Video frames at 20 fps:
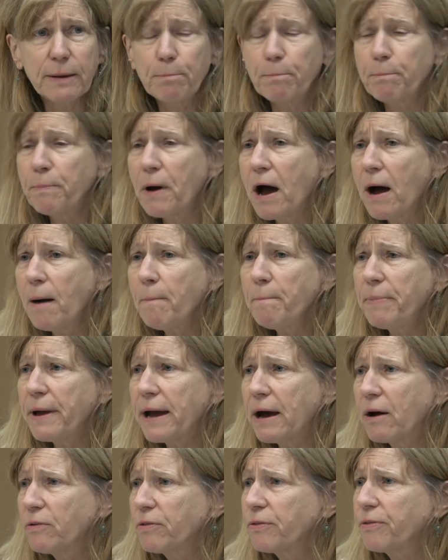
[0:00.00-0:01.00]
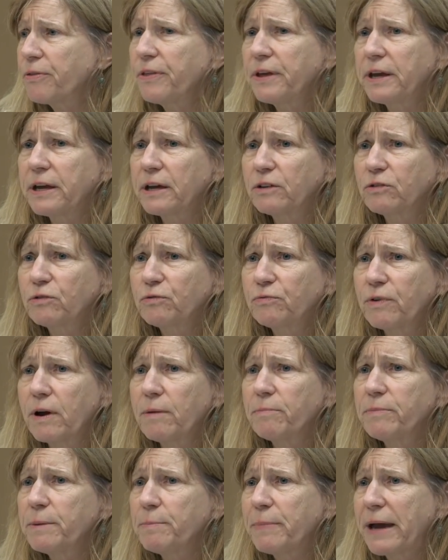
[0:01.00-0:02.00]
they pump out things
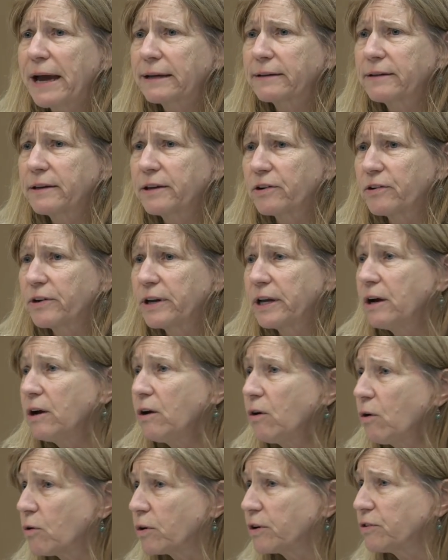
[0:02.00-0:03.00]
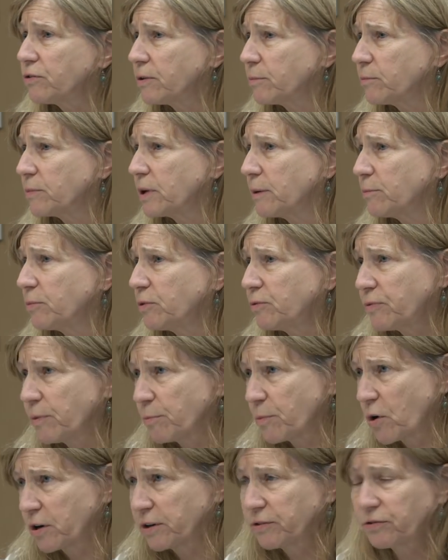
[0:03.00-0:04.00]
from the bacteria or sometimes
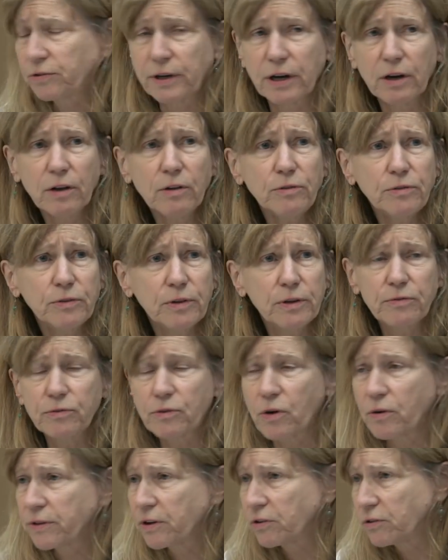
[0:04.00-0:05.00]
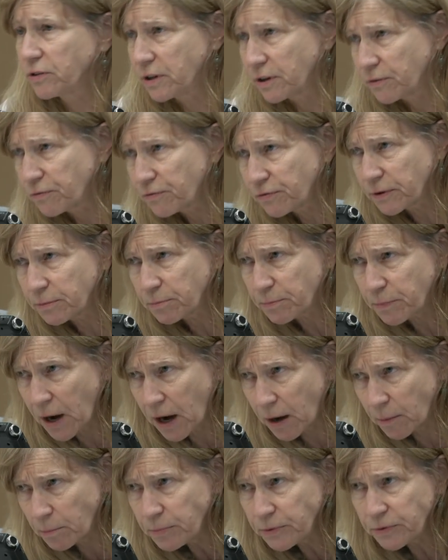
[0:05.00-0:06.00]
from our cells, though they're different
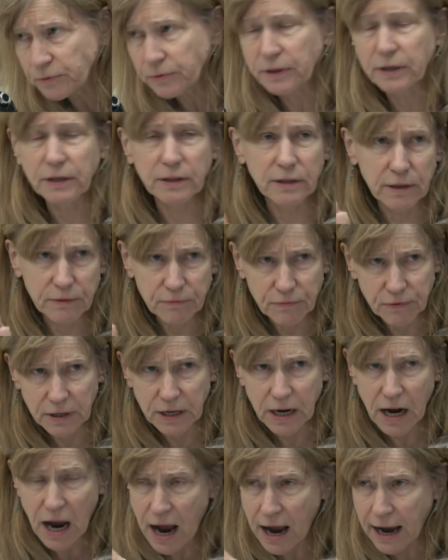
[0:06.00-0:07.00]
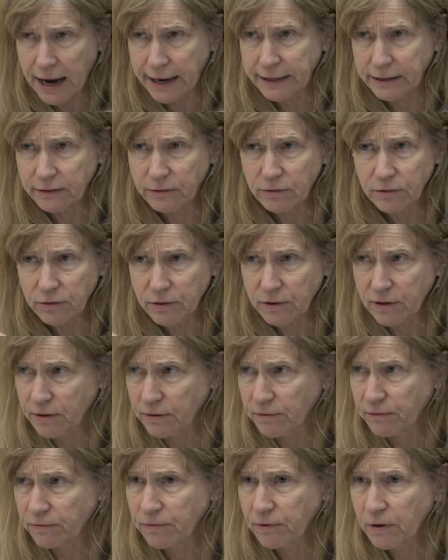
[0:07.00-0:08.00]
pumps in different kinds
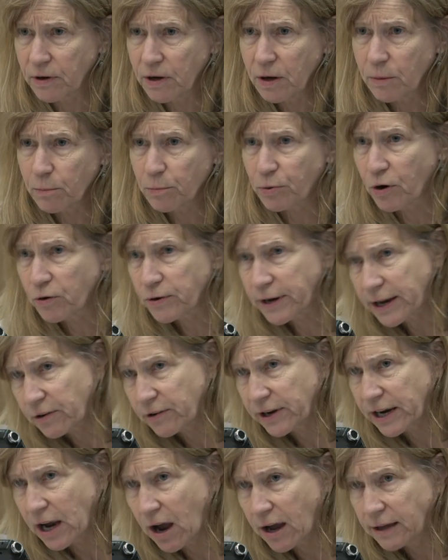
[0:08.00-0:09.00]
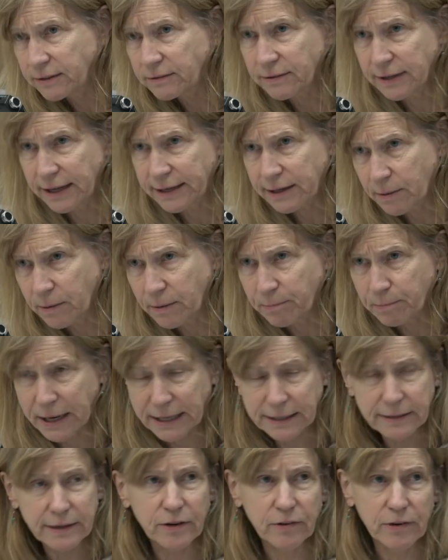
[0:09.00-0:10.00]
of prokaryotes like a
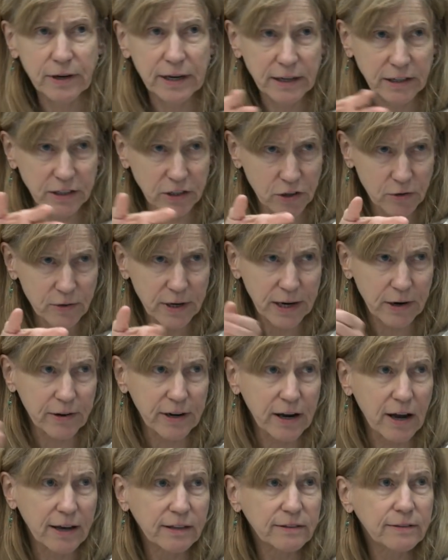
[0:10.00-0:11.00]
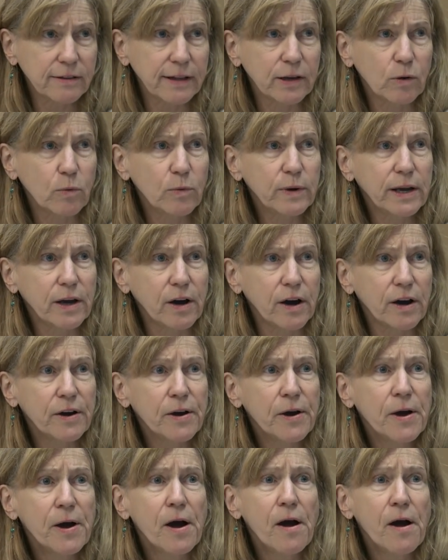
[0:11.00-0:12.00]
bacteria and eukaryotes like we are.